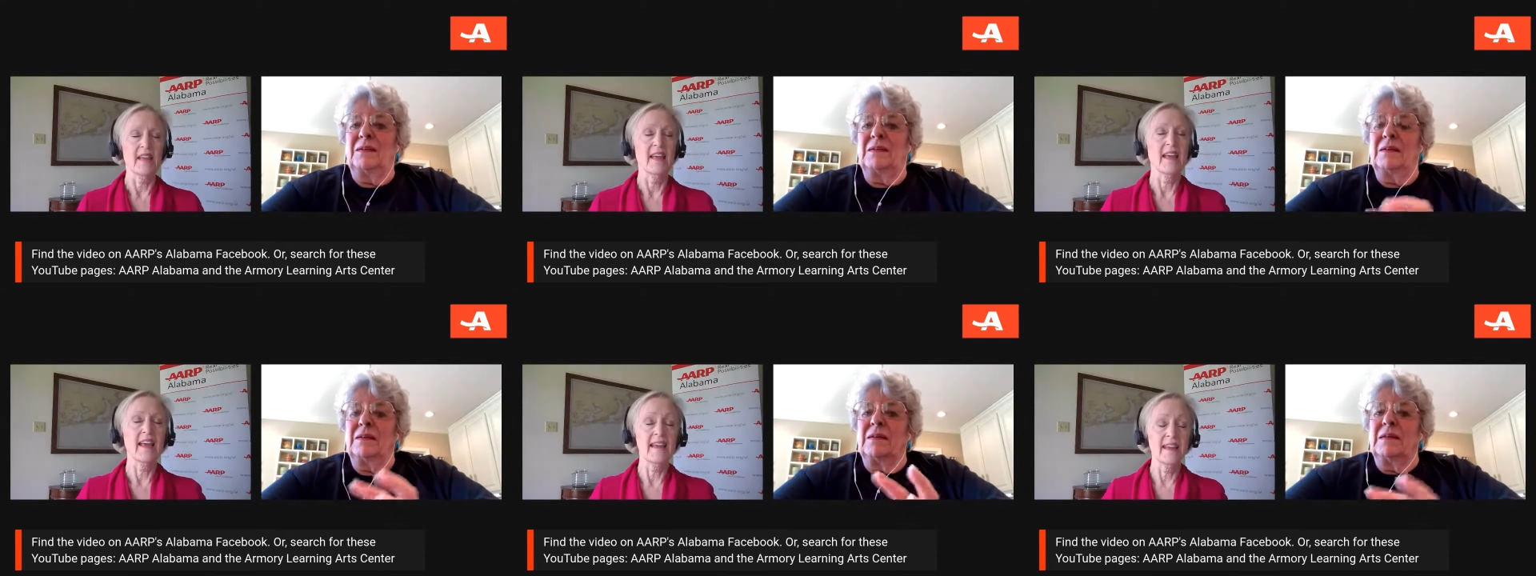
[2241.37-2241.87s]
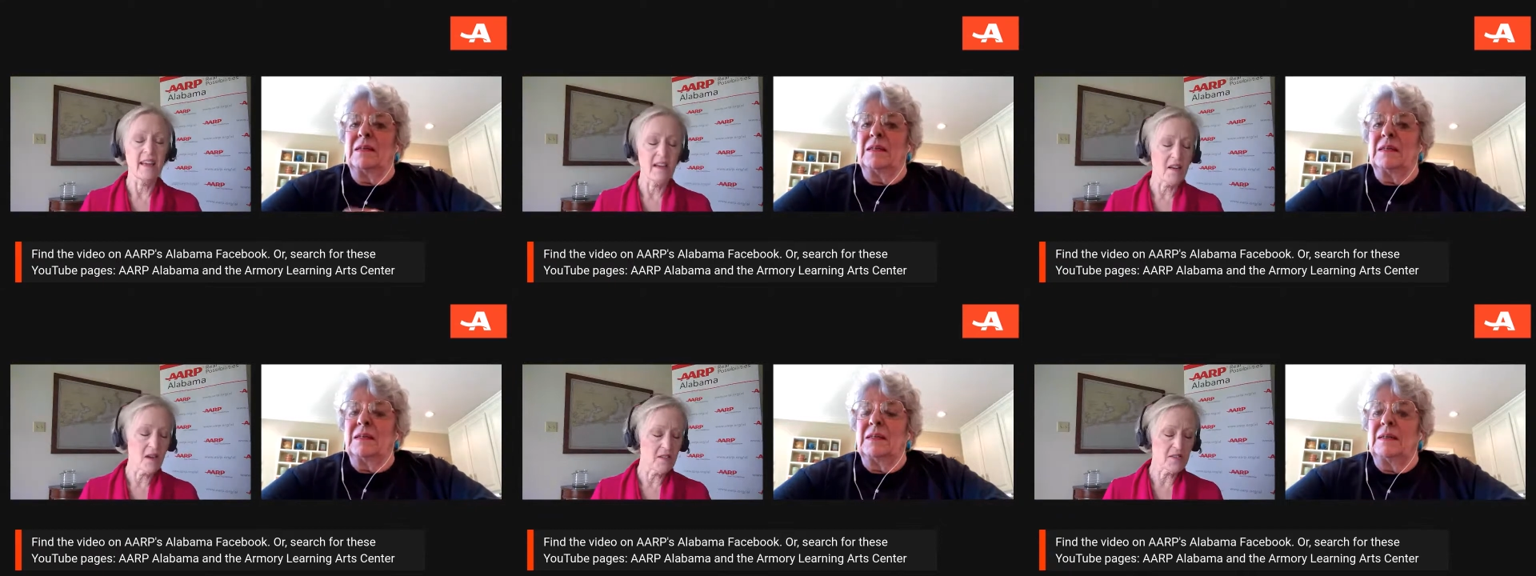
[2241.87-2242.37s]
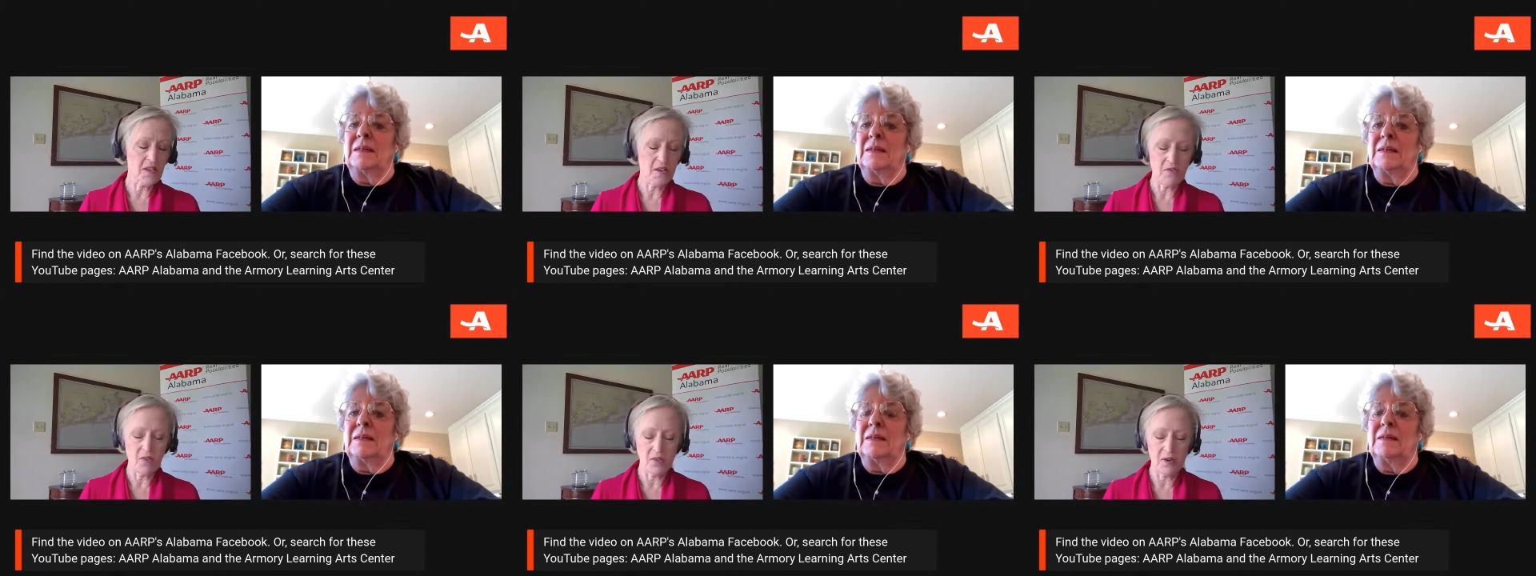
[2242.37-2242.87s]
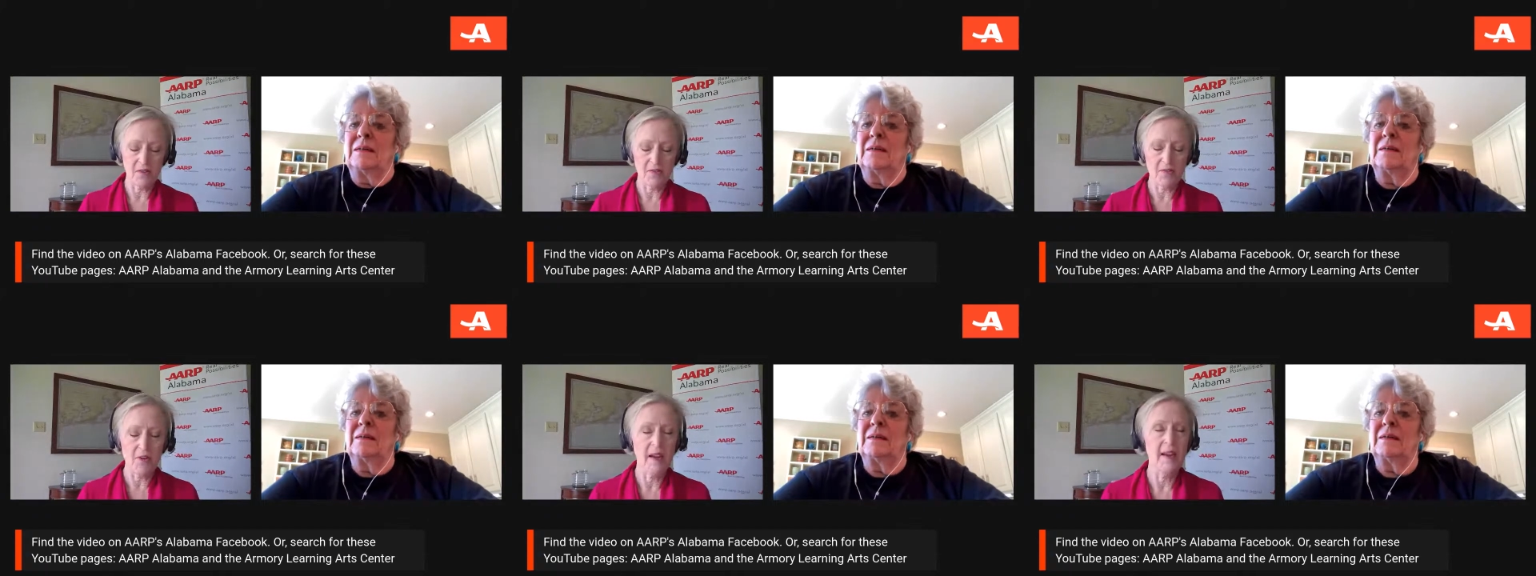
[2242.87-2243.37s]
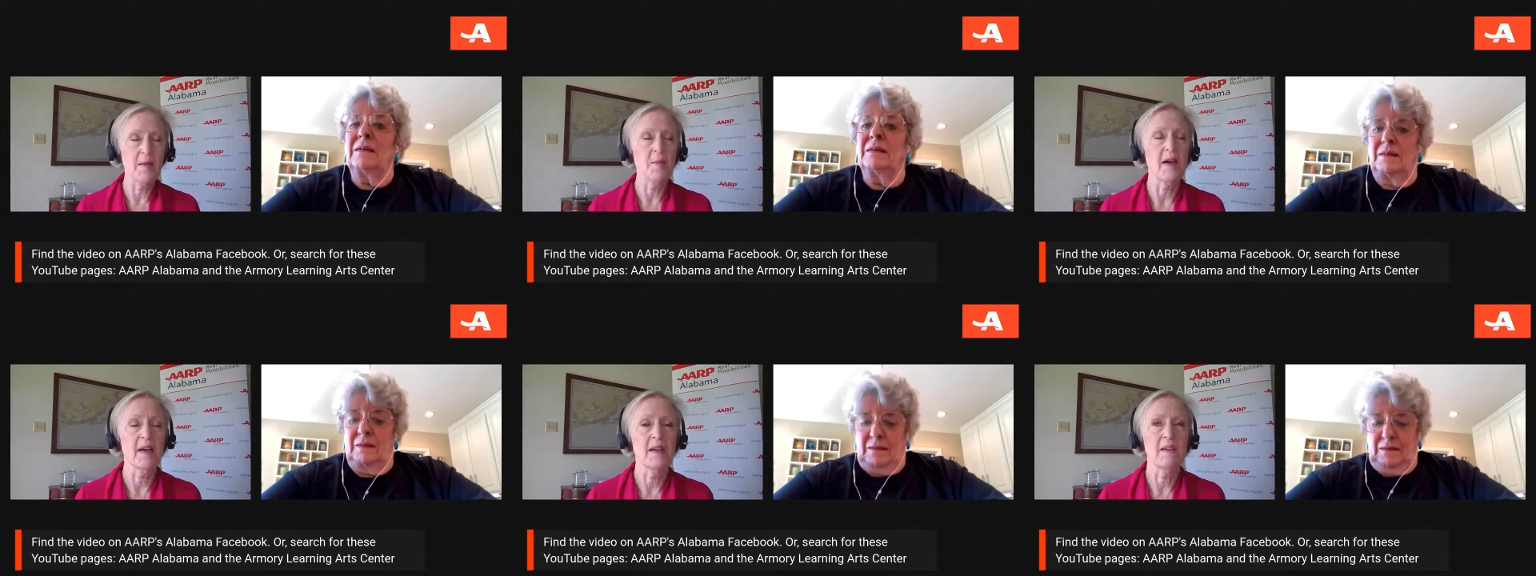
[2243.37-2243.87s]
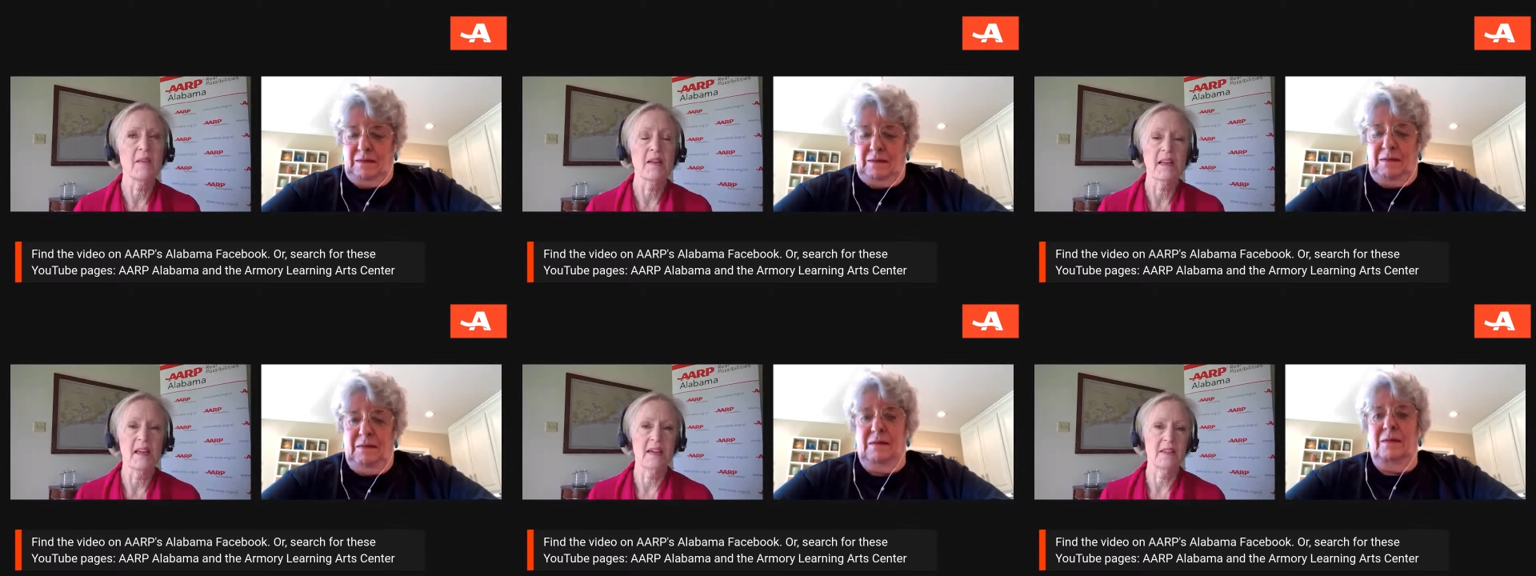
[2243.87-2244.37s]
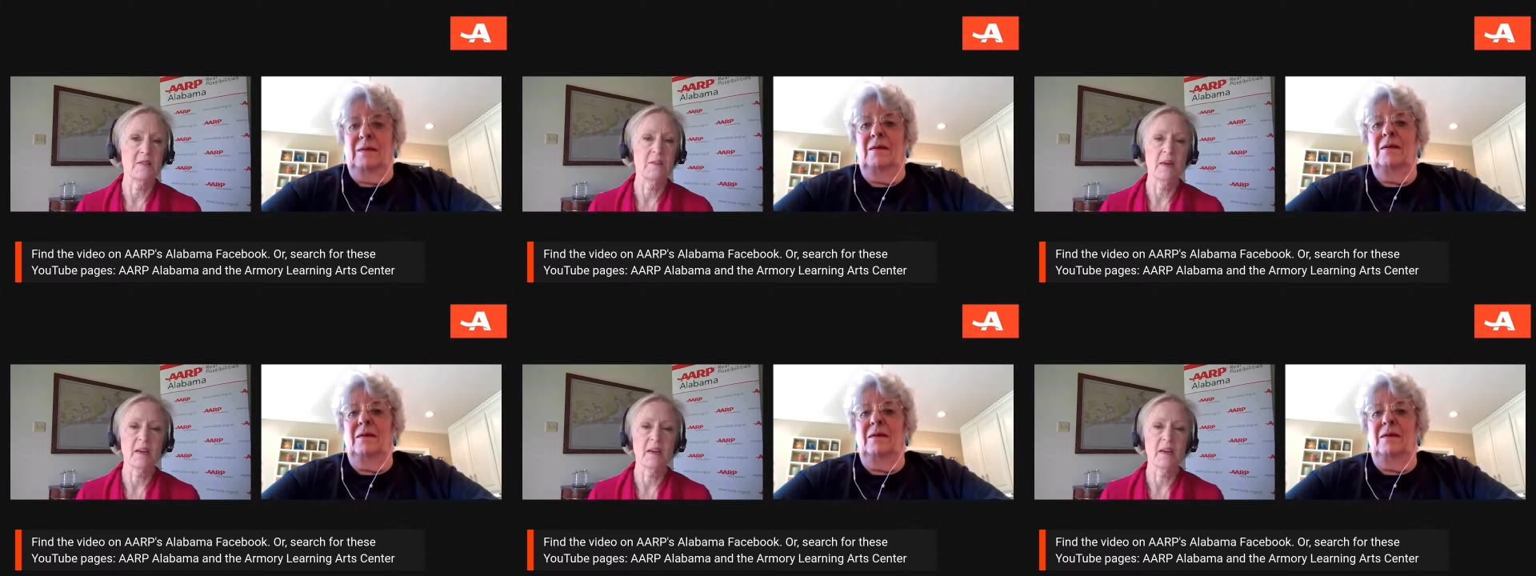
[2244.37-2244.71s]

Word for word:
Speaker 1: and and and also for for anybody of any age,